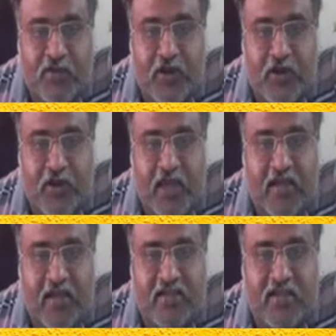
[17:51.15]
So
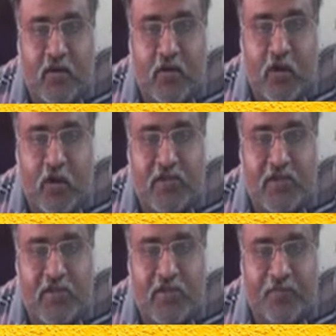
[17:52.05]
area is now how
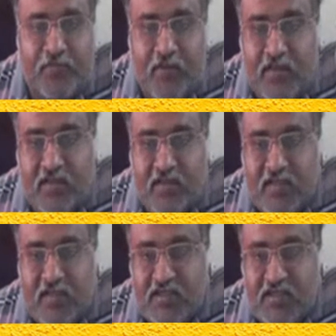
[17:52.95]
much? This
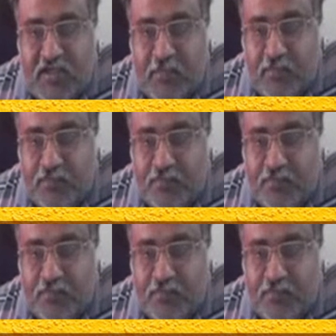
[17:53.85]
is the ship.